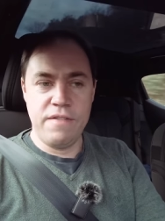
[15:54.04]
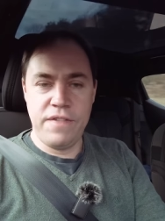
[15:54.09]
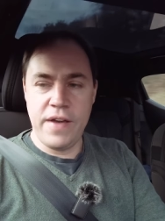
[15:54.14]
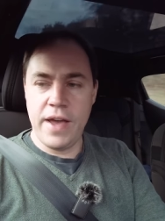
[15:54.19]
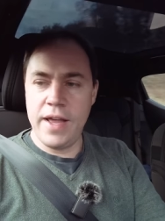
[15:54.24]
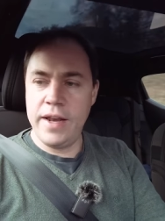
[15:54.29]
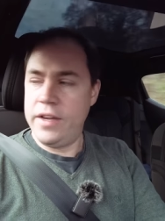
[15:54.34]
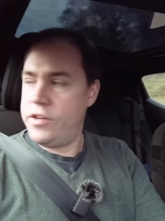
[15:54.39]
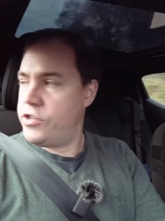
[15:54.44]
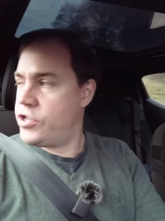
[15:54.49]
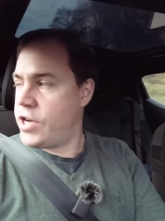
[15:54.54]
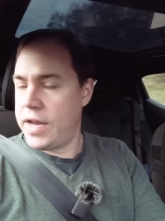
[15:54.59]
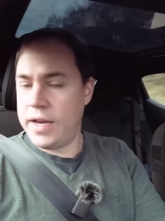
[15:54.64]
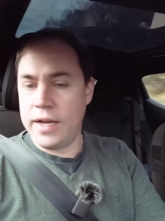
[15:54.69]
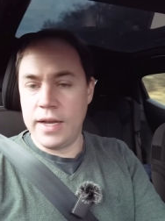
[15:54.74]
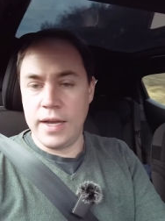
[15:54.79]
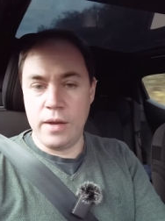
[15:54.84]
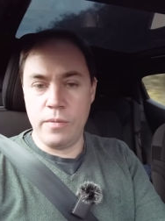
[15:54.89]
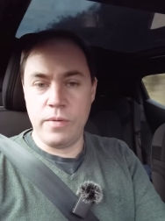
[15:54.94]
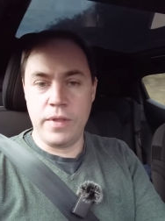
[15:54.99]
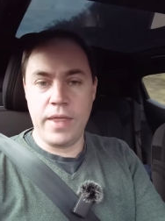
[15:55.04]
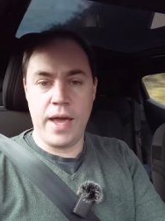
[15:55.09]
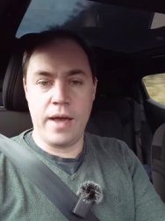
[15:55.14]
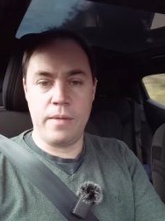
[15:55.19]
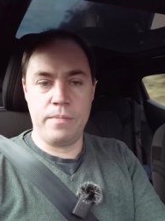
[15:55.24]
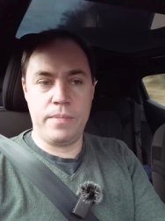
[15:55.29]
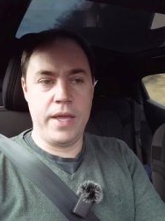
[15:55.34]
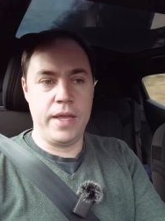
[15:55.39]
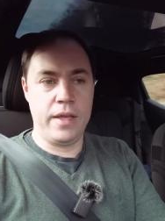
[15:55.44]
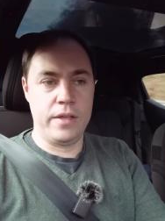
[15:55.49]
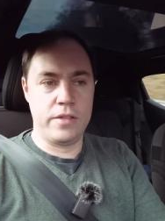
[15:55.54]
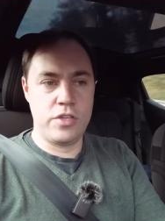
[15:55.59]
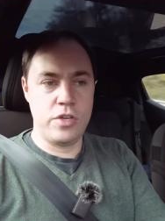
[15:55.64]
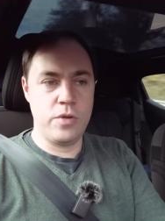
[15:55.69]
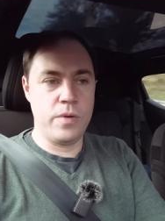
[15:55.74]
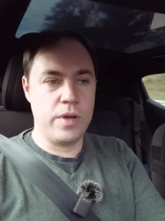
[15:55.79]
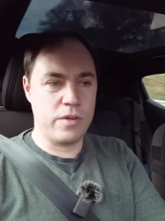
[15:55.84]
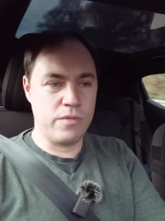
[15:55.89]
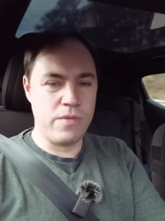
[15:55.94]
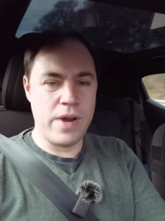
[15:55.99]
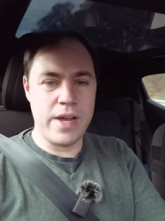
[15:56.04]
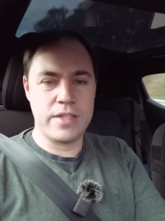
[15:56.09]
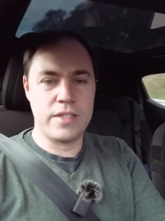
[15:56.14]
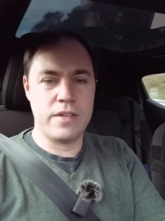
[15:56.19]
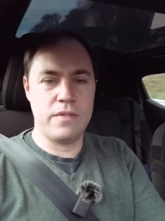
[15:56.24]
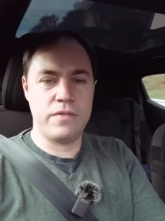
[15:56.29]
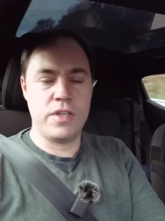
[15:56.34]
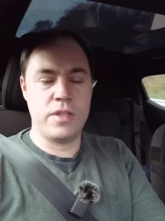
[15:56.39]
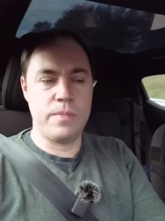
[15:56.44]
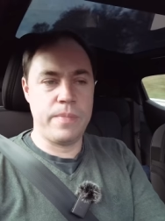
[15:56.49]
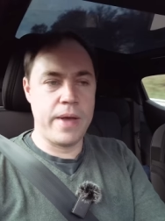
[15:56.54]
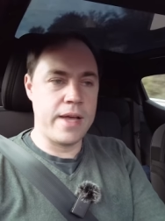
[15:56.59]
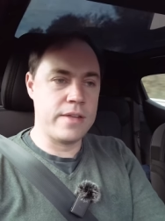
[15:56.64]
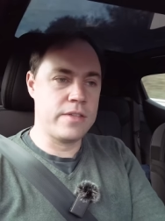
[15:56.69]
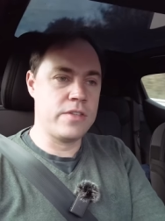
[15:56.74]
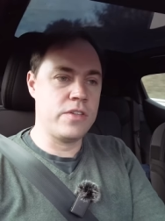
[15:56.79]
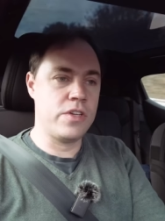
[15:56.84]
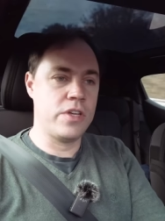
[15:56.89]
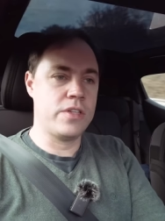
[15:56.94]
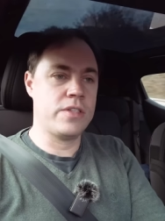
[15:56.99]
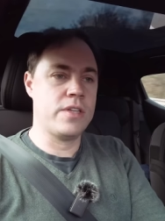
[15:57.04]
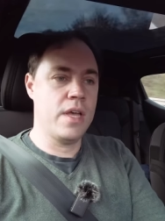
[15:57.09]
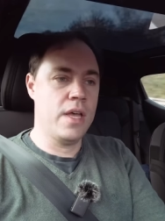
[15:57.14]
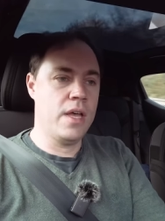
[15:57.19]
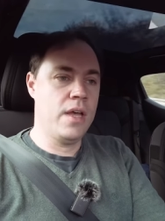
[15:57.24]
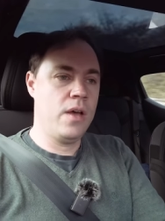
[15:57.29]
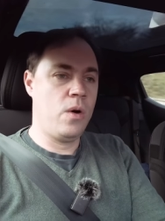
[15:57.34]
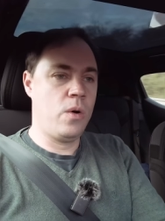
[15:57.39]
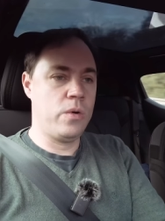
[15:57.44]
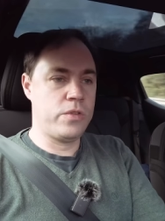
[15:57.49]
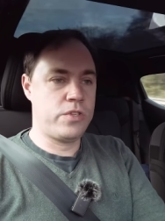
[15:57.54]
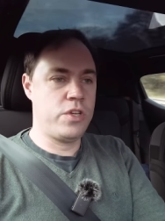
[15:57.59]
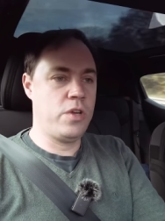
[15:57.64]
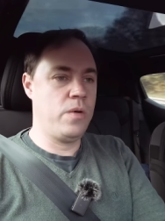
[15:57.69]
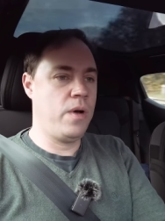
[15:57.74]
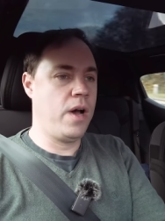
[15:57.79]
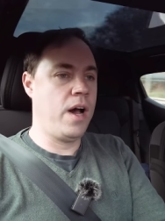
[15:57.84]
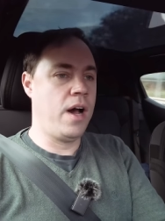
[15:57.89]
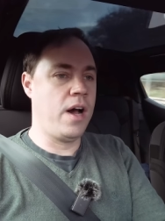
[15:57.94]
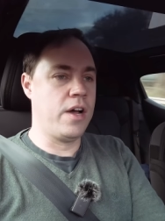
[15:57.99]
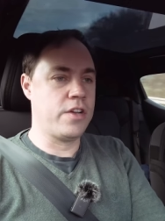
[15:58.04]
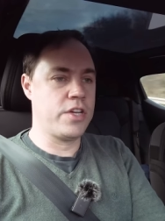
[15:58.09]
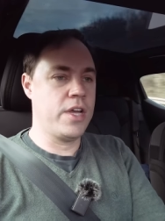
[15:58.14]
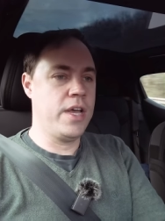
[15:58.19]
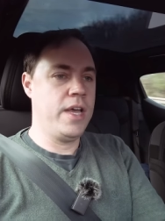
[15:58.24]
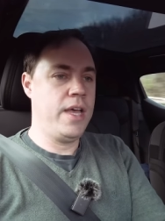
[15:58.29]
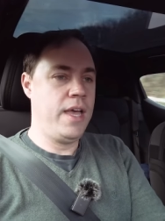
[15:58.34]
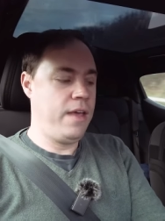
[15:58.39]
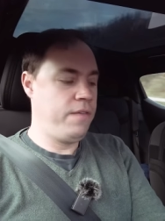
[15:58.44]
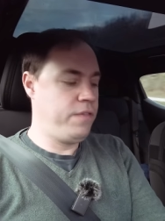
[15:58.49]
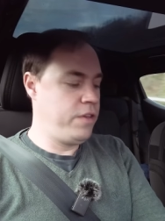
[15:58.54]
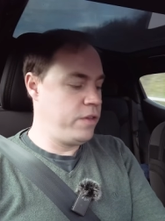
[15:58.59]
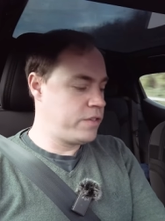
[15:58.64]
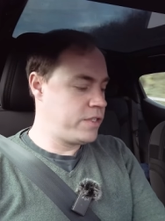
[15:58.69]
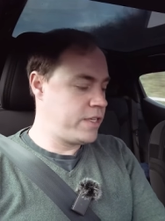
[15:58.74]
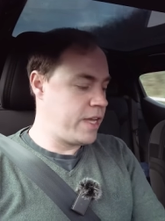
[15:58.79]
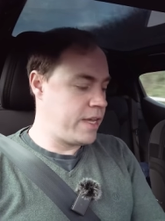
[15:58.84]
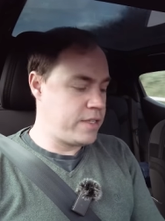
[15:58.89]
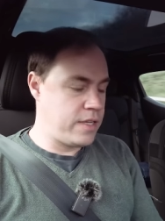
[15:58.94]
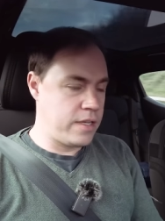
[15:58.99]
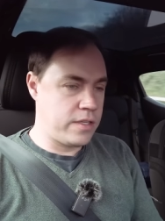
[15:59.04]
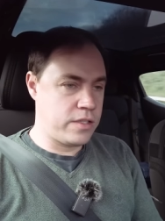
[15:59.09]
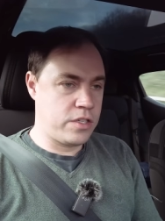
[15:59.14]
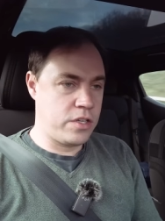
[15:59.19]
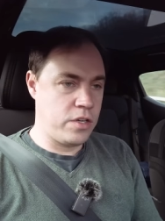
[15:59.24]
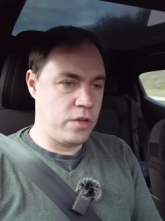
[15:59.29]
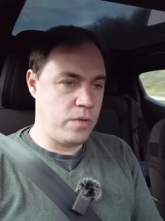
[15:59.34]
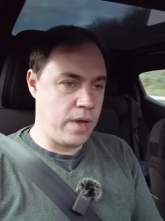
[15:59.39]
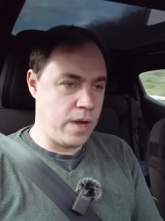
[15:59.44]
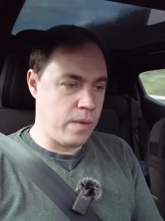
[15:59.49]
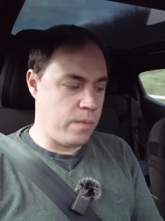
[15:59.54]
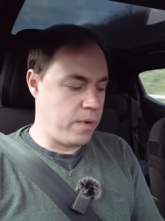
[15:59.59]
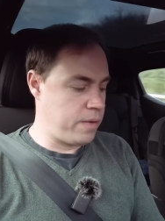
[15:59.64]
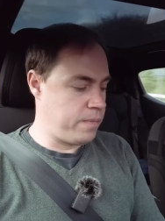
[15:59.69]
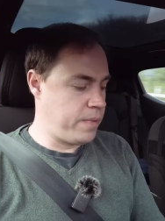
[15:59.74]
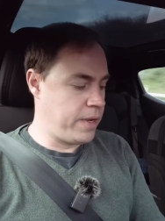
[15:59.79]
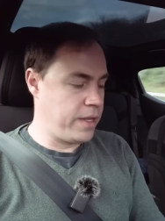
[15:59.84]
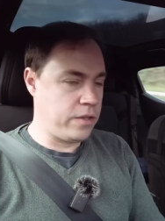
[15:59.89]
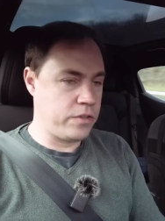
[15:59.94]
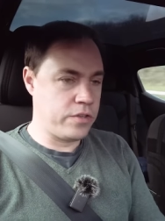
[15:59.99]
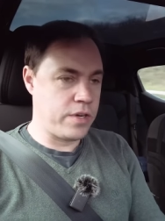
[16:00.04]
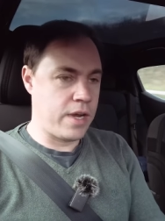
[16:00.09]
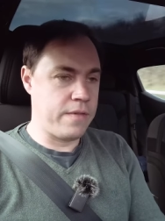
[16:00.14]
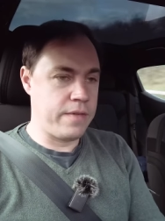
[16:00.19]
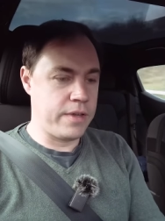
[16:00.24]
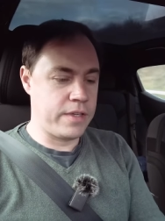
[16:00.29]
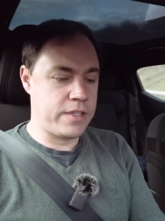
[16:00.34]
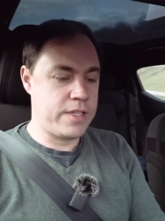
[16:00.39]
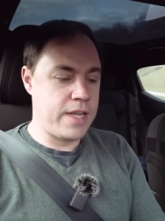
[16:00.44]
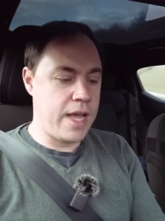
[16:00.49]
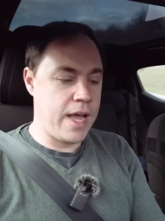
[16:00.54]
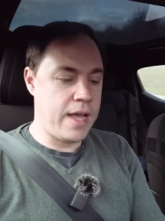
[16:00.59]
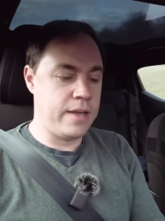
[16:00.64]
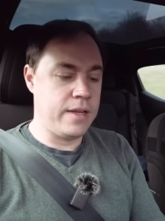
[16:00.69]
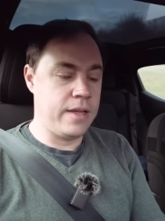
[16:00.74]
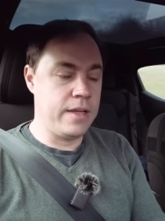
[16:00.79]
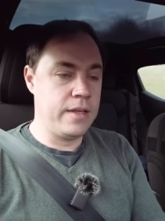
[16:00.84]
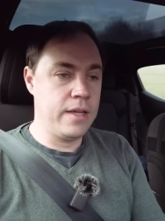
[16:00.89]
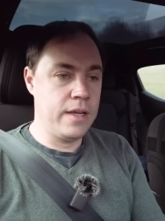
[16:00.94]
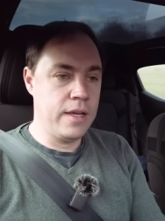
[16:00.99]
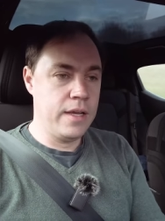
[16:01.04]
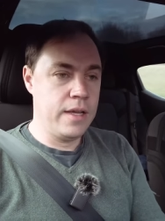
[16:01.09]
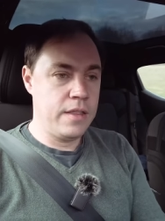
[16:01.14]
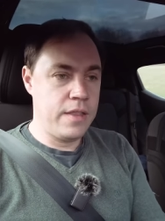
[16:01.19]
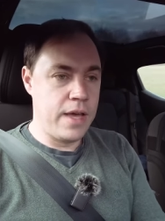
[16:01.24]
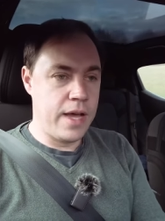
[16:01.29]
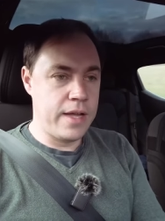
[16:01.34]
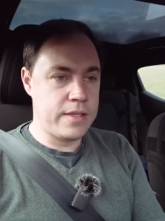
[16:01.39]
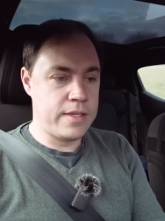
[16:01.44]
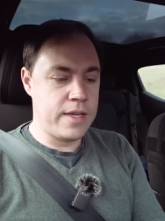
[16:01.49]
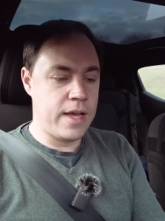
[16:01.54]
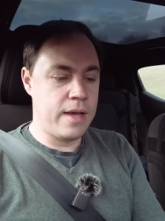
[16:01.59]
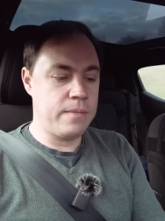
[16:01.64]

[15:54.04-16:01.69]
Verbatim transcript: fairly gently without being too aggressive to the passengers or too harsh. If you set it to uh, one pedal driving standard, that,